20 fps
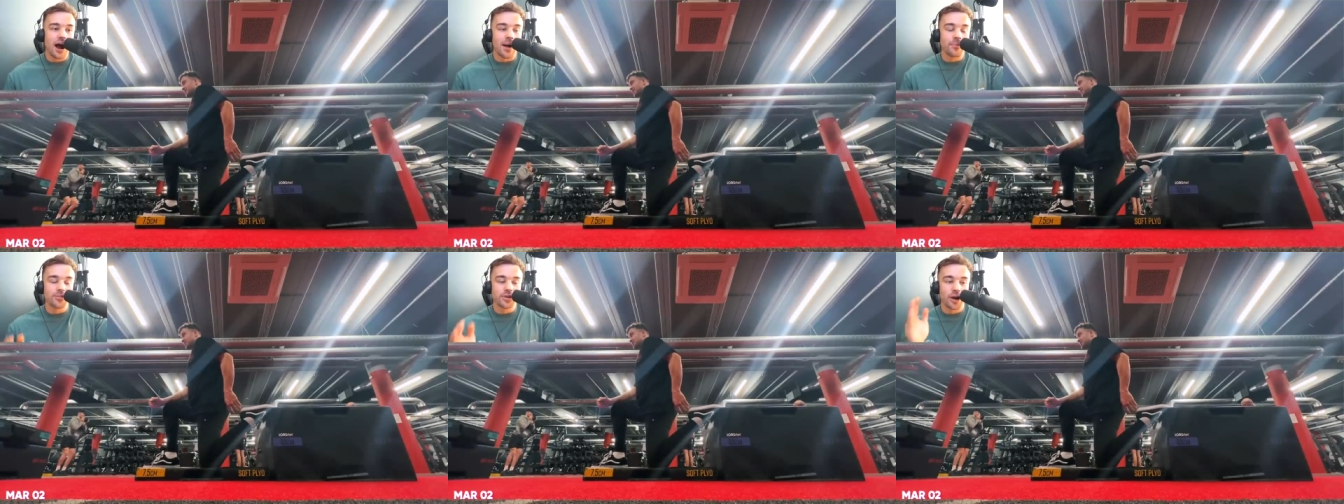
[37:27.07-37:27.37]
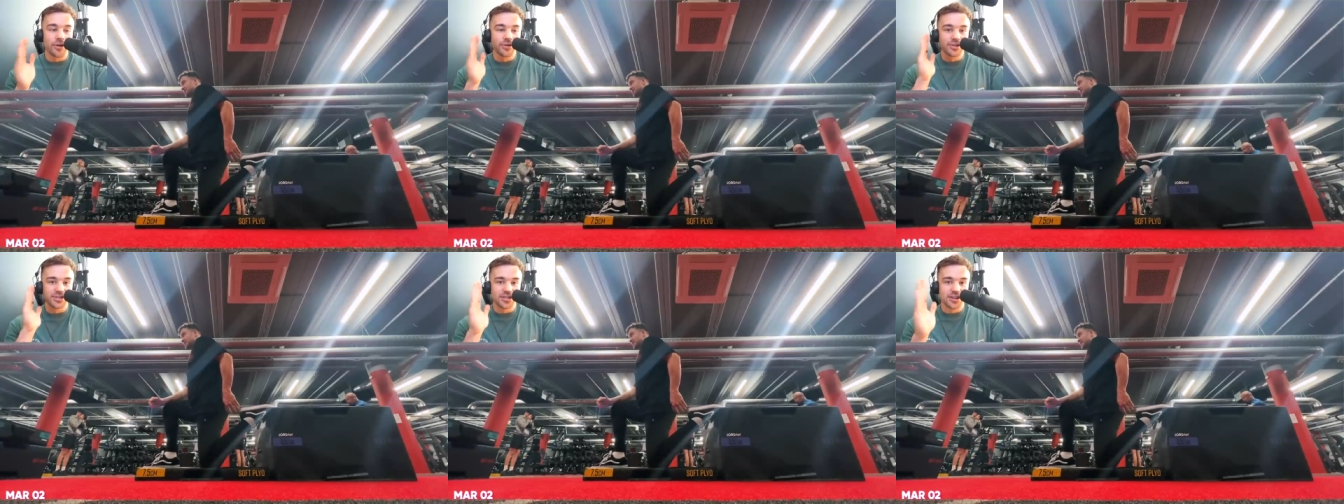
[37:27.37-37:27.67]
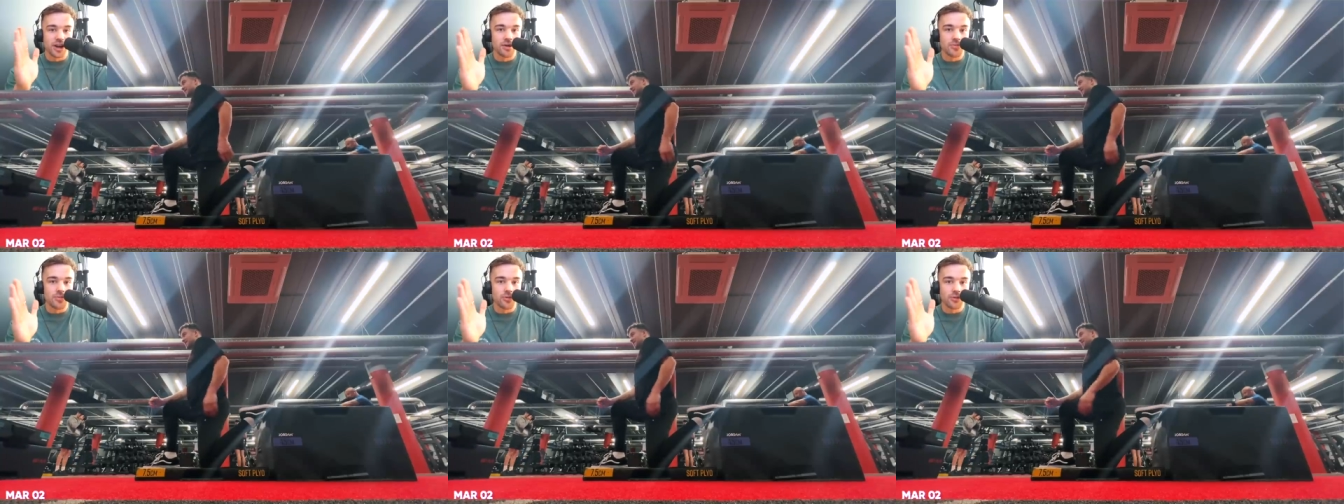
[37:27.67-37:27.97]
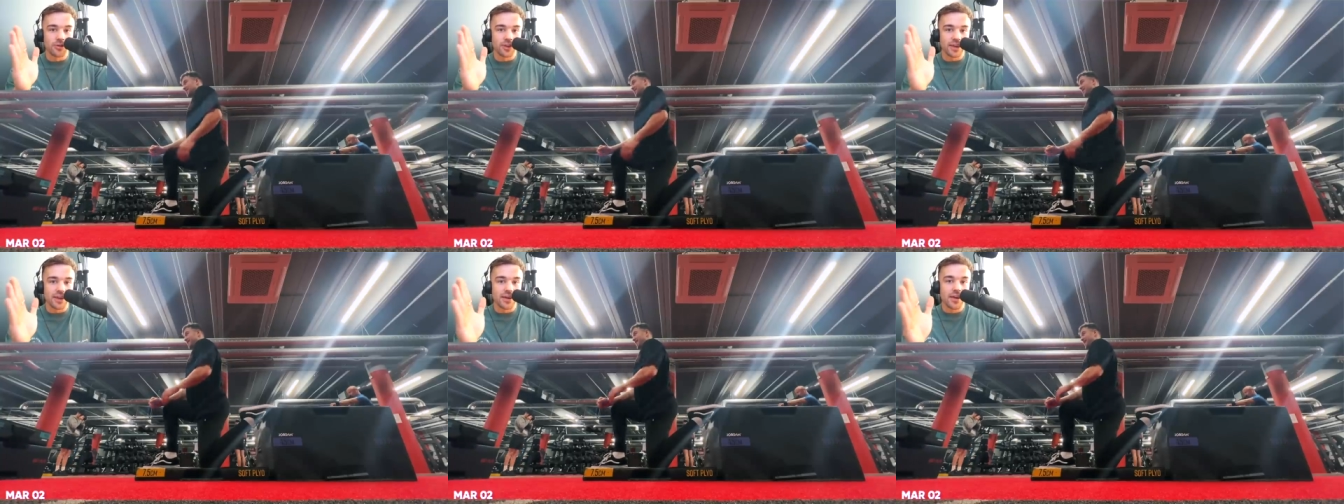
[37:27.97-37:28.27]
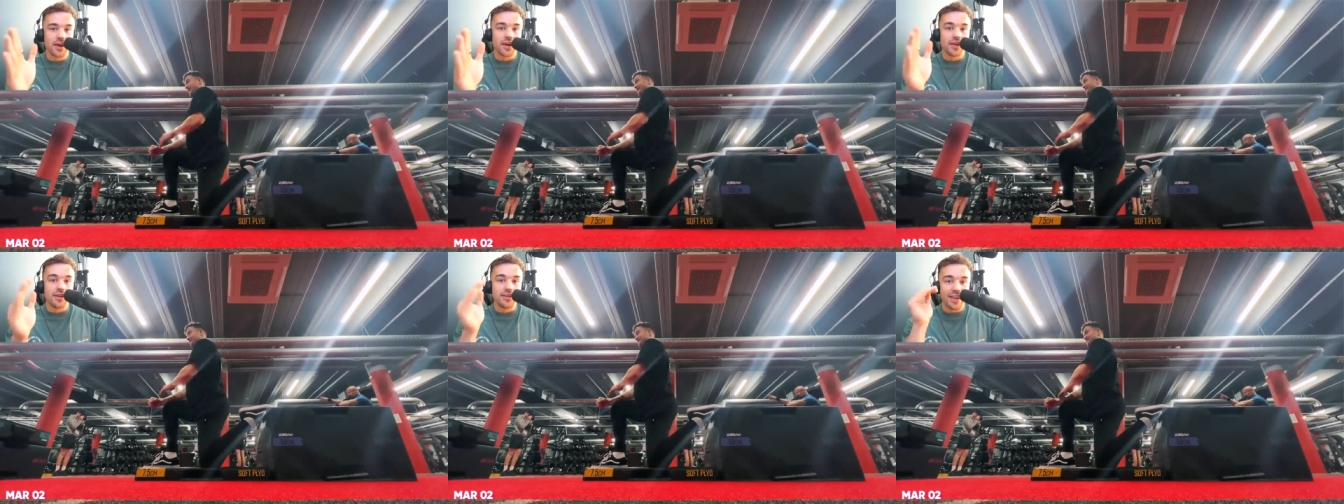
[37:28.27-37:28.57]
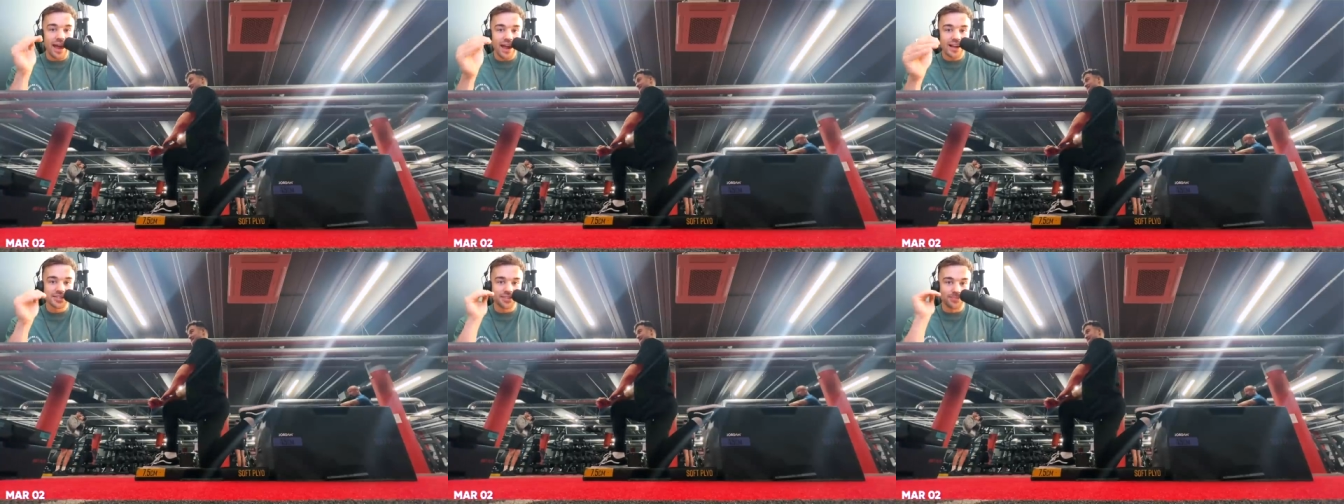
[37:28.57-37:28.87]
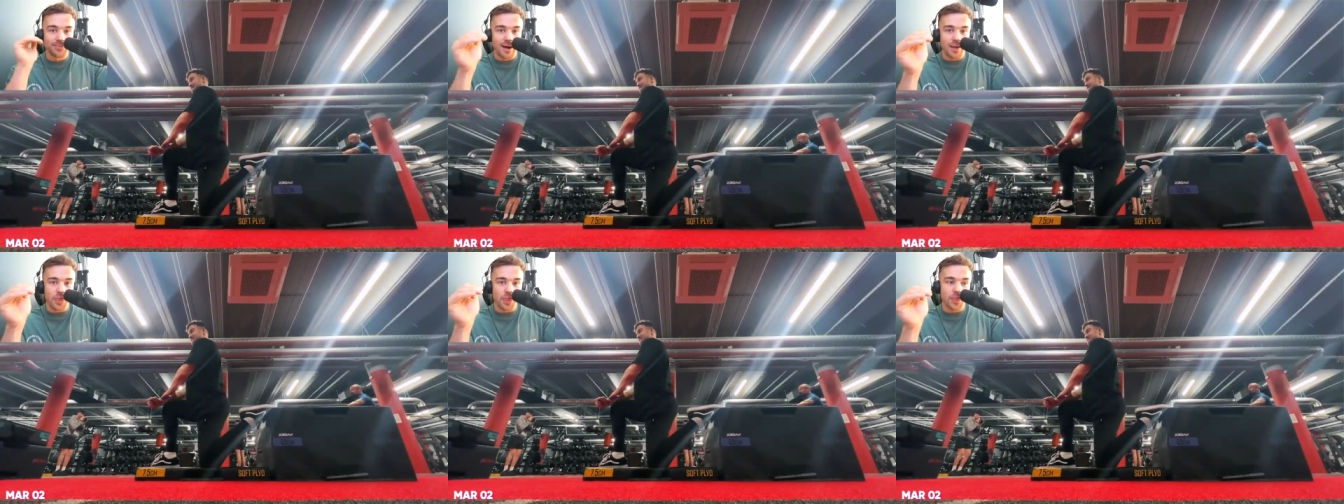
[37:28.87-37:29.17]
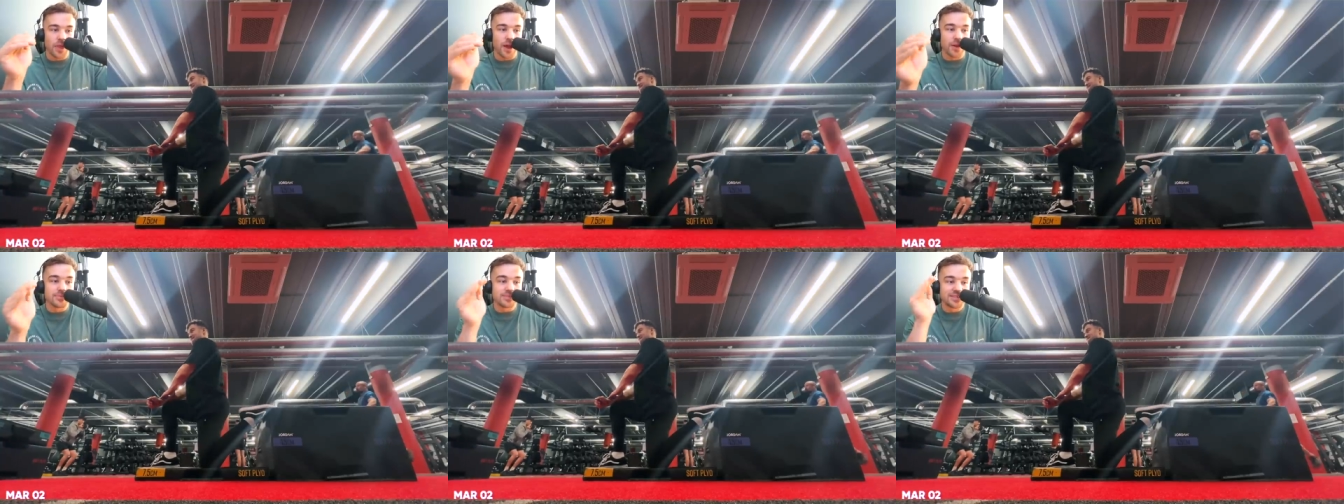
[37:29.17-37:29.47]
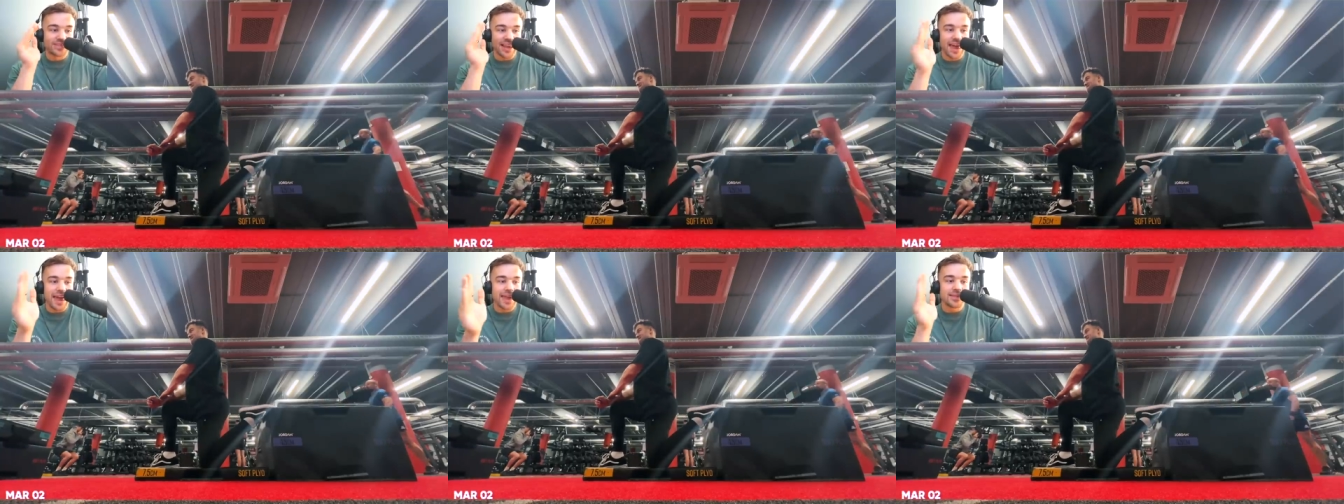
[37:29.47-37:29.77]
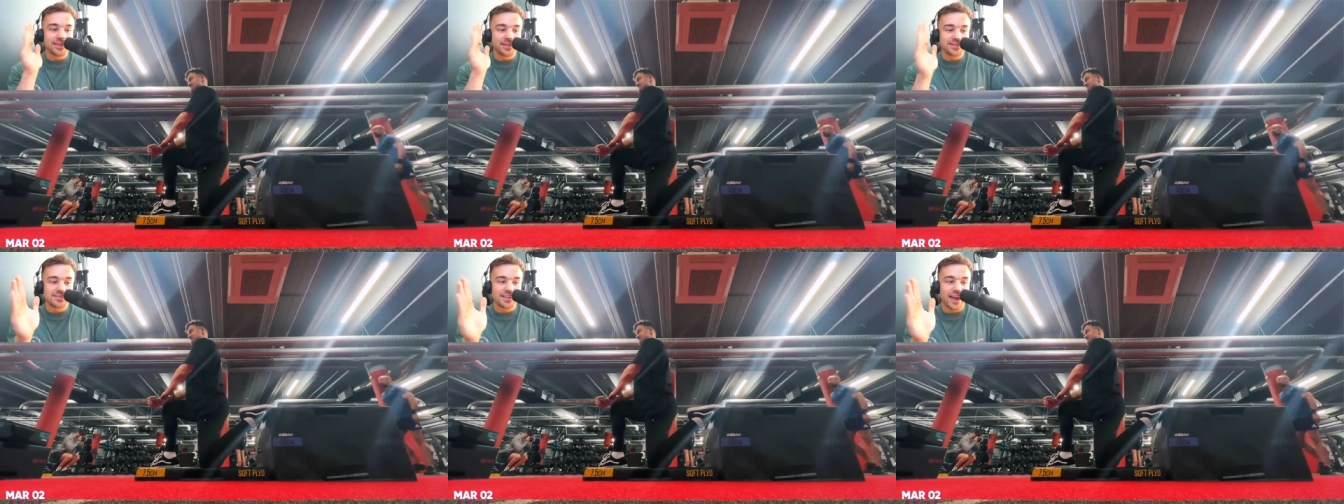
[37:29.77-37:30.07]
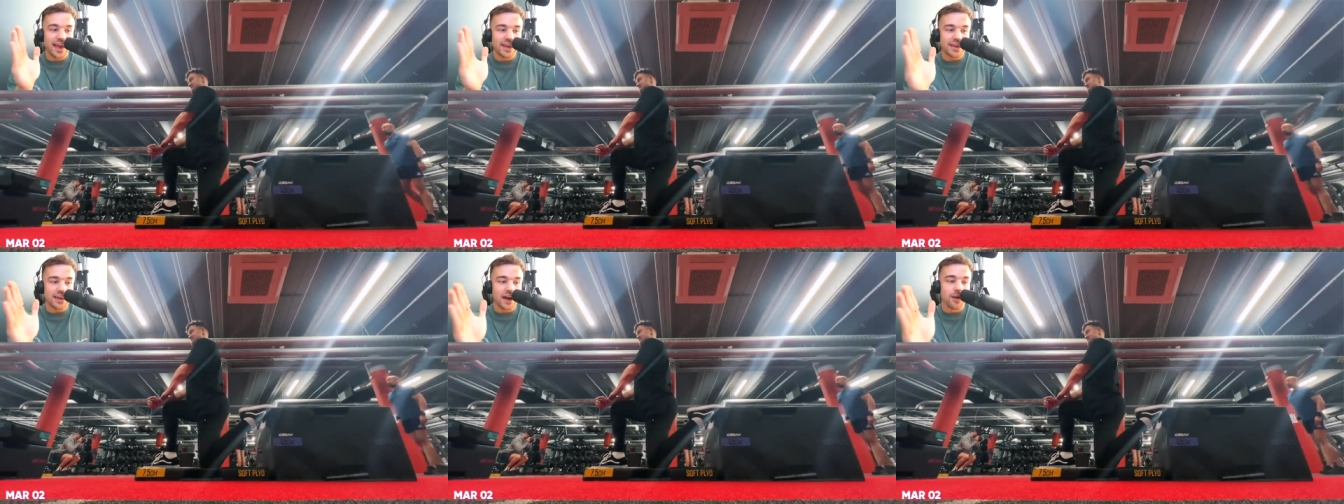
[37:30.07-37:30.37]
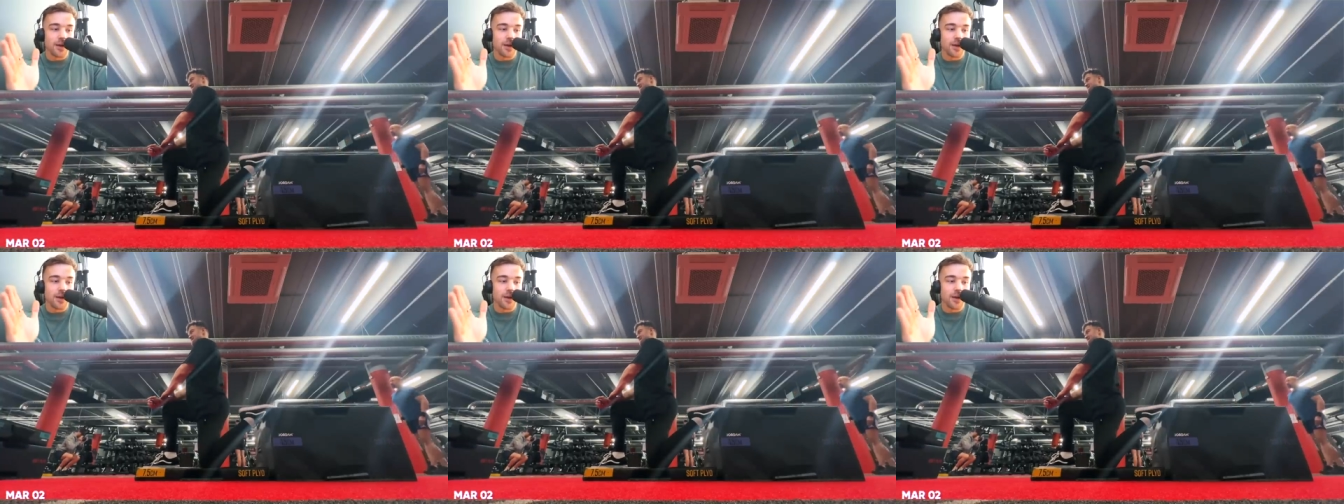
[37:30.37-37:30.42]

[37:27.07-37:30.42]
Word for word: I'm going snowboarding next month. I'm setting this date.